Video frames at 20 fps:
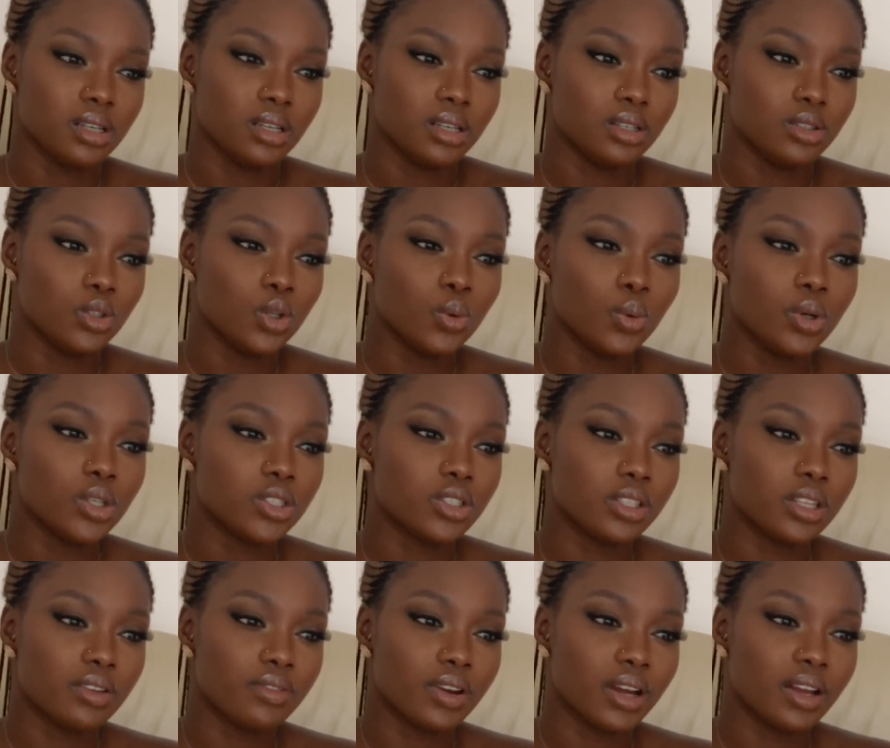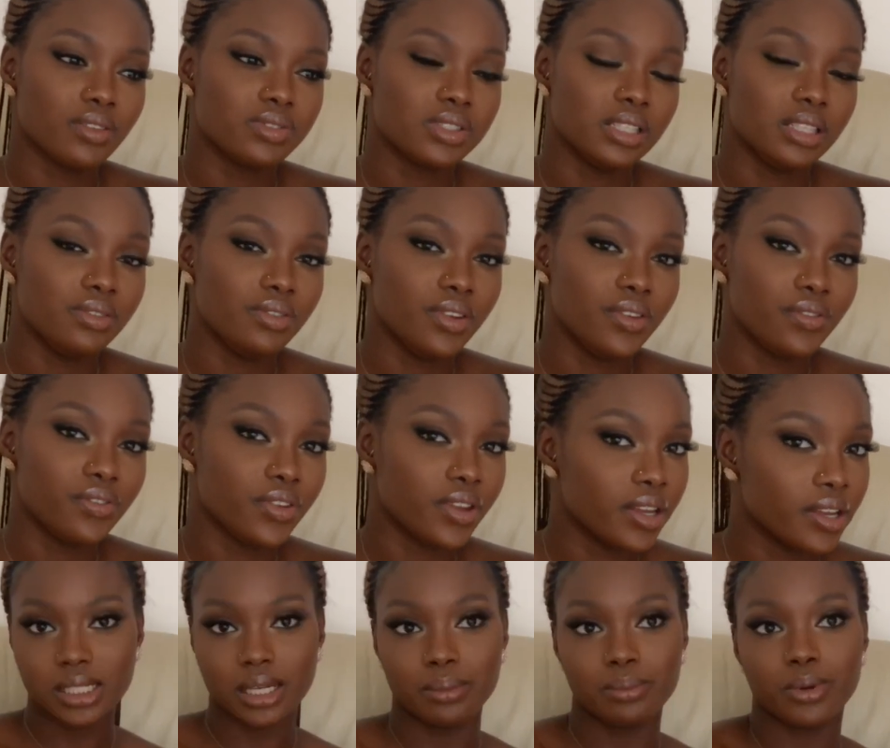no one should ever have to live in
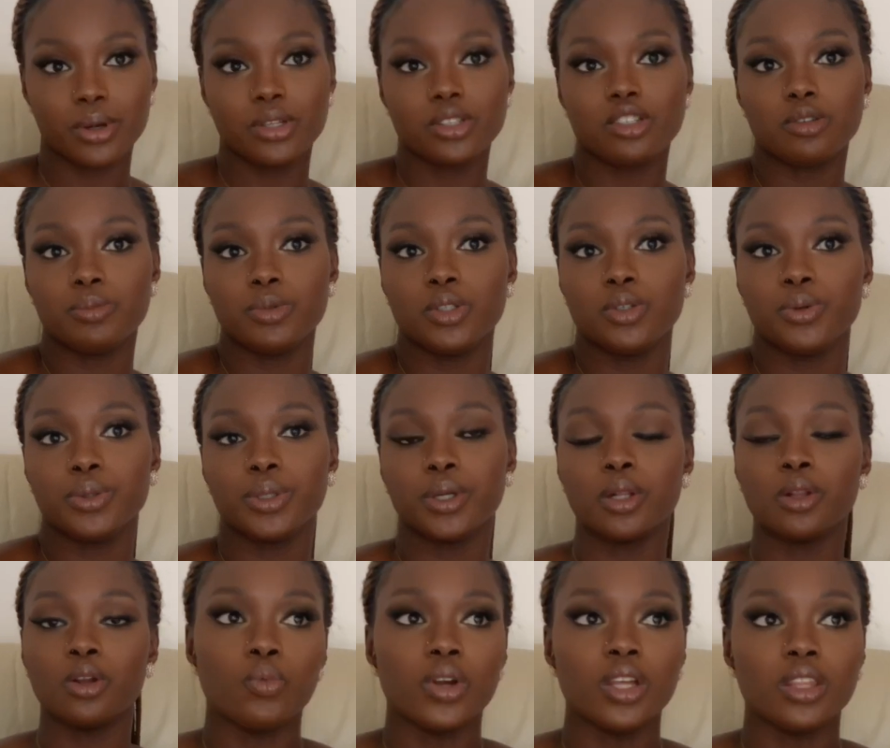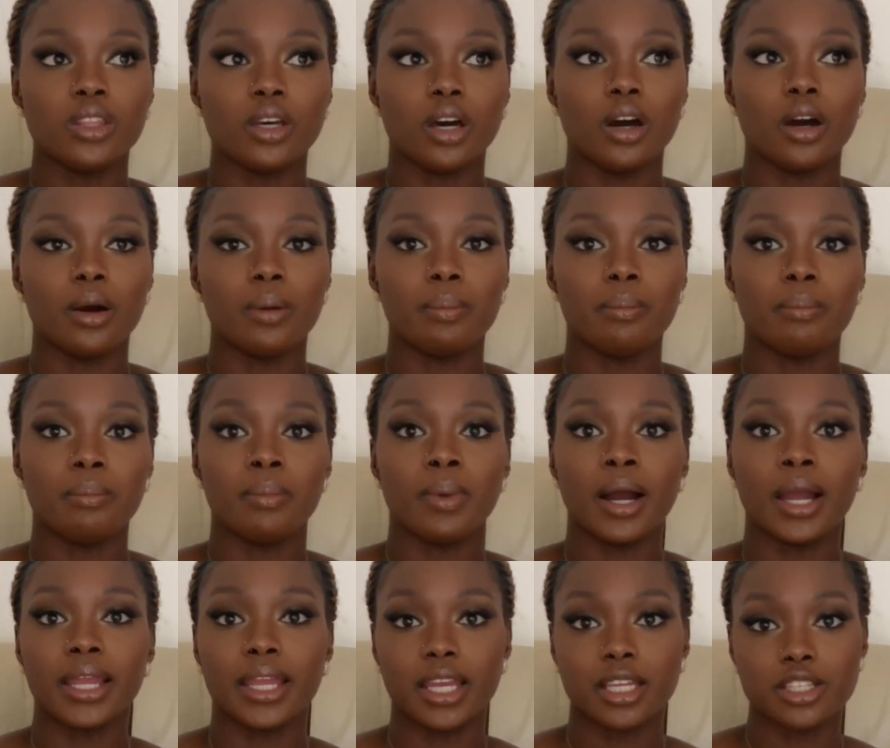fear. I'm going to be doing a lot with
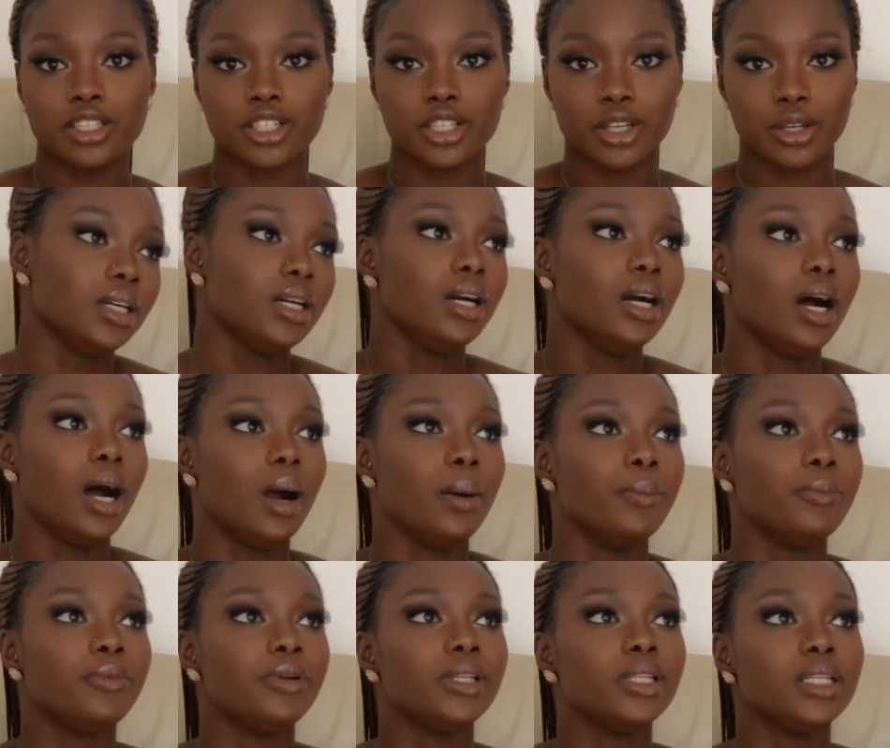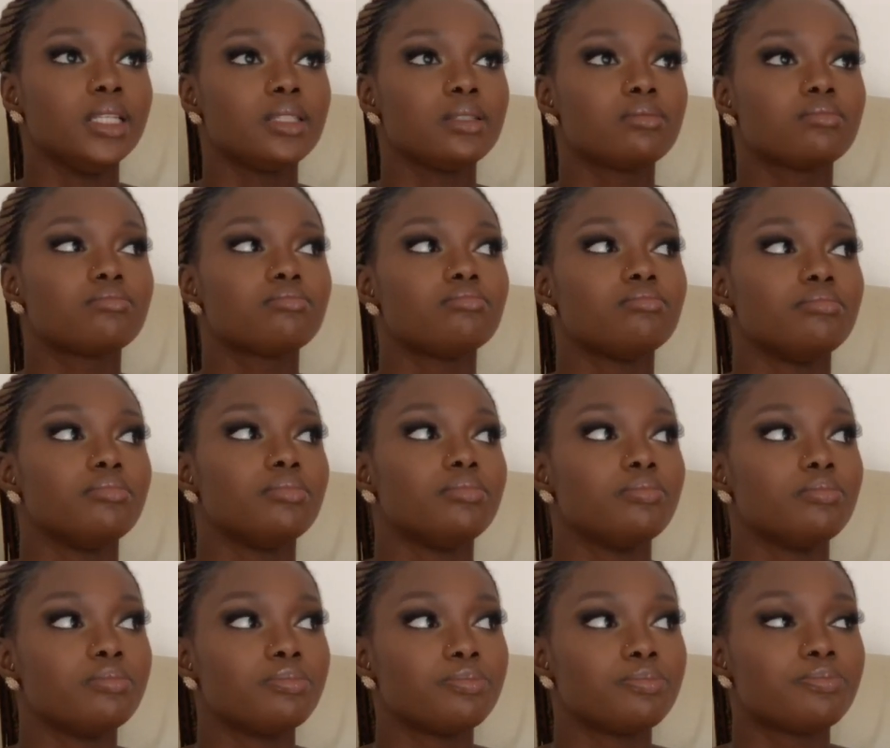my NGO. I'm really
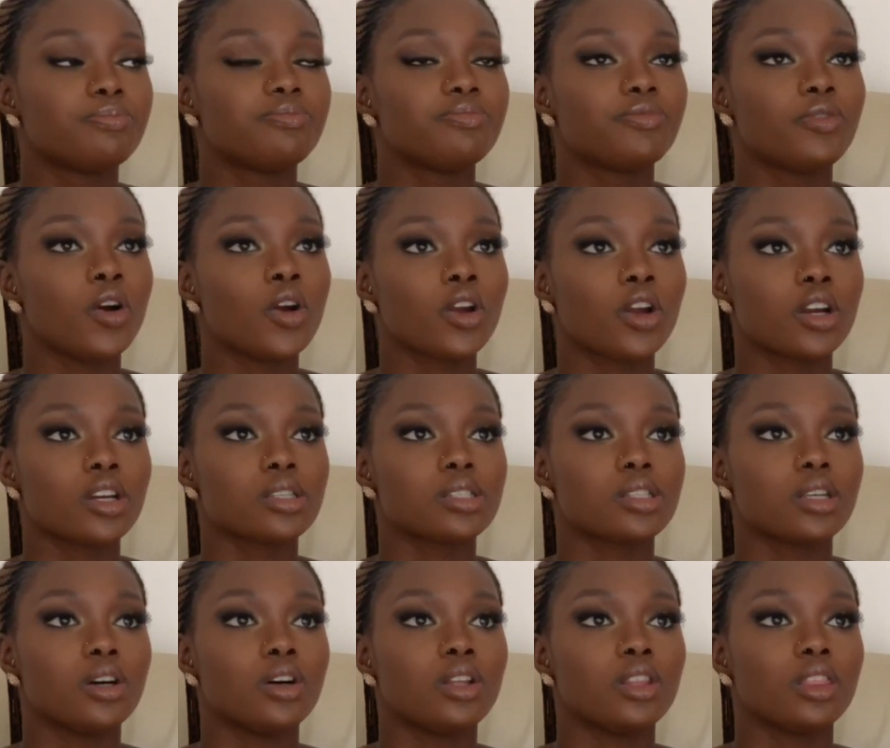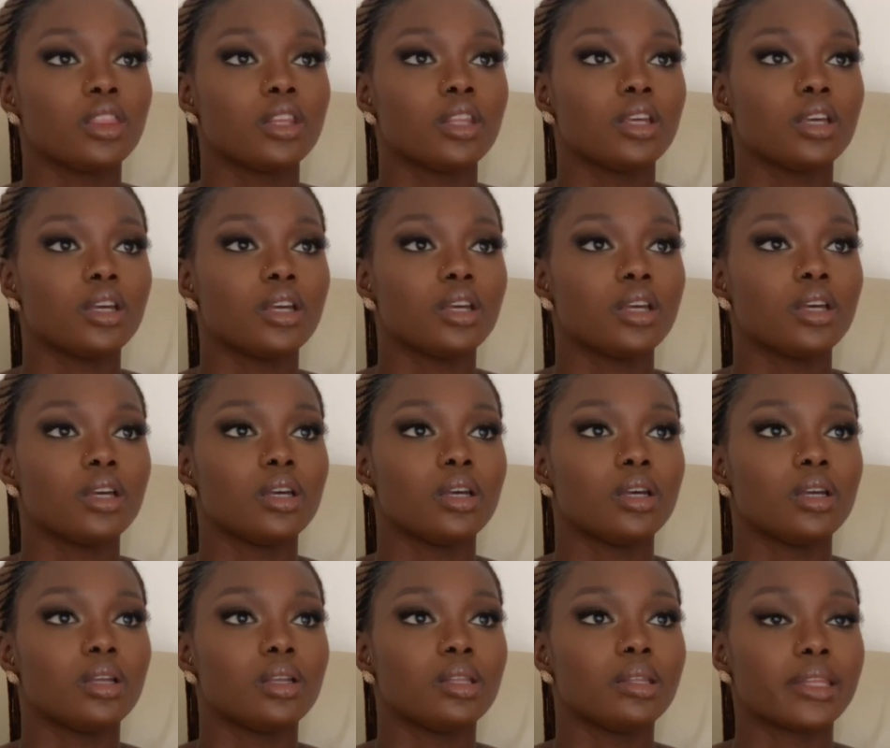focused on
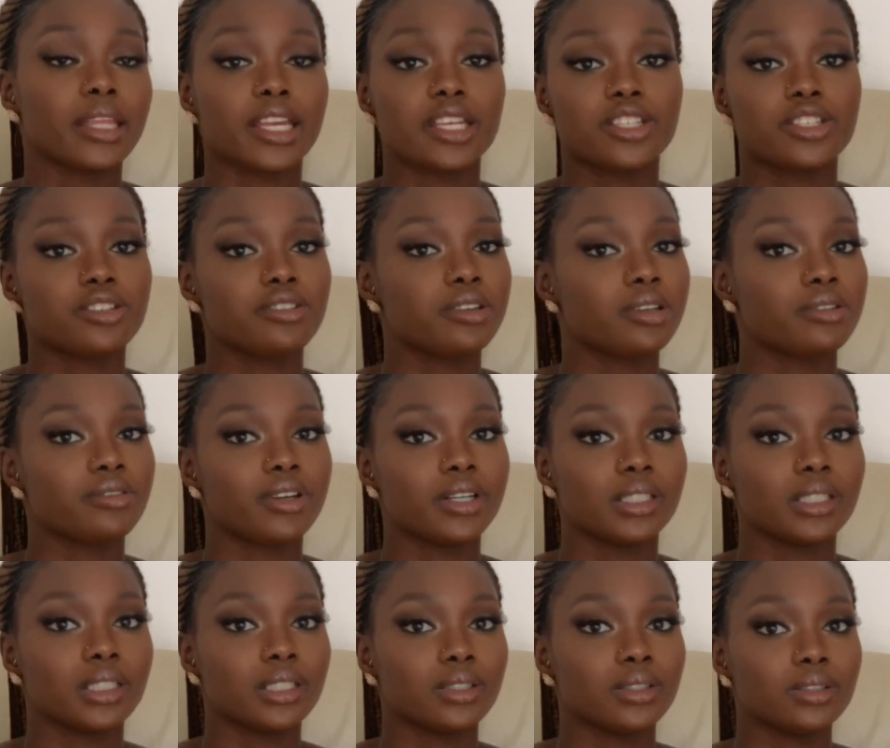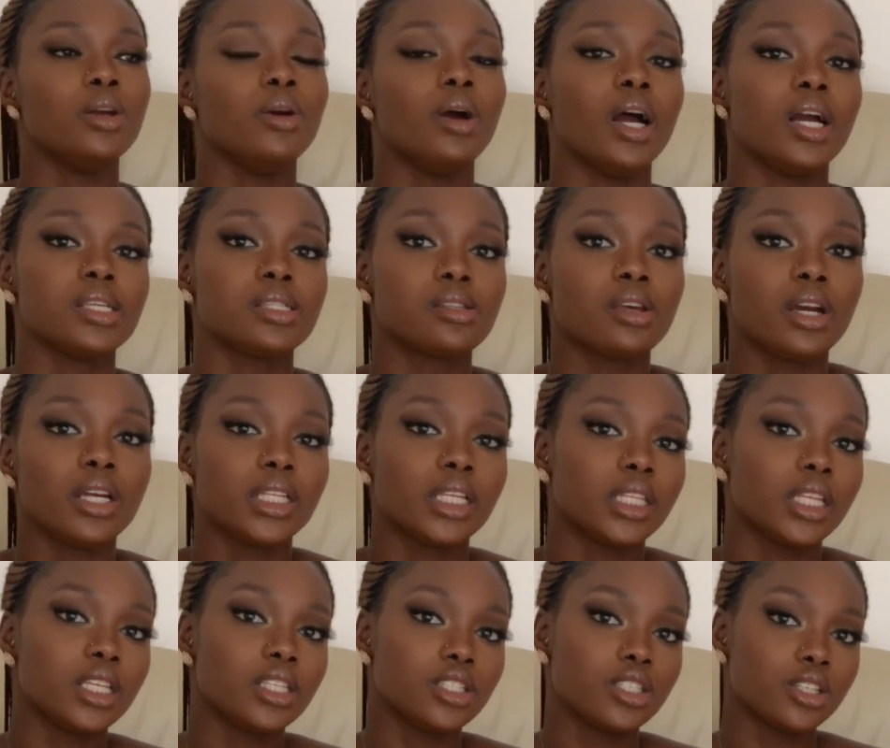Nigeria right now. I started
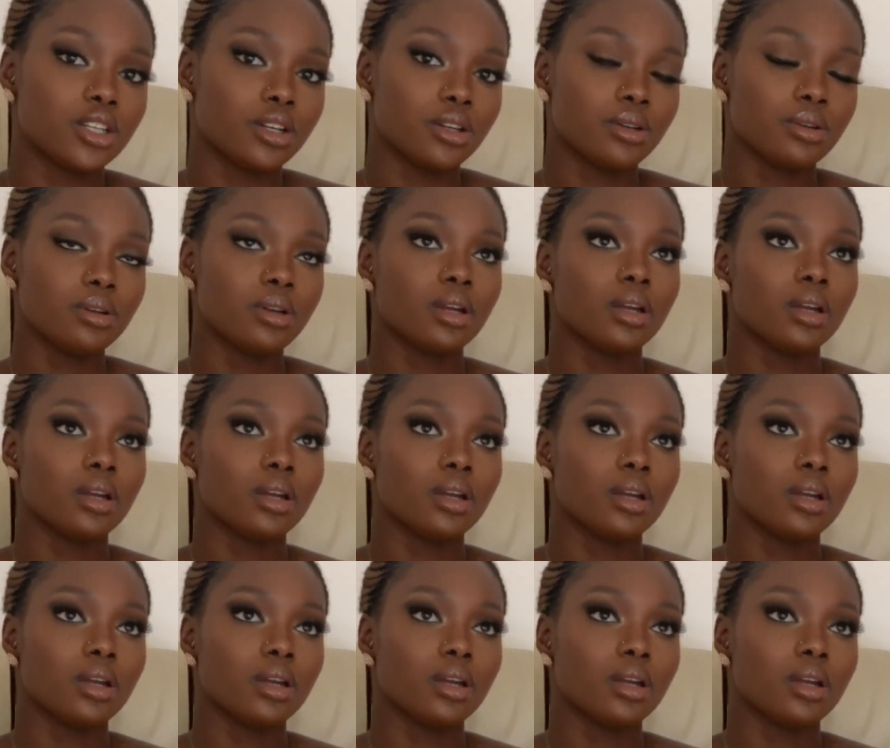an NGO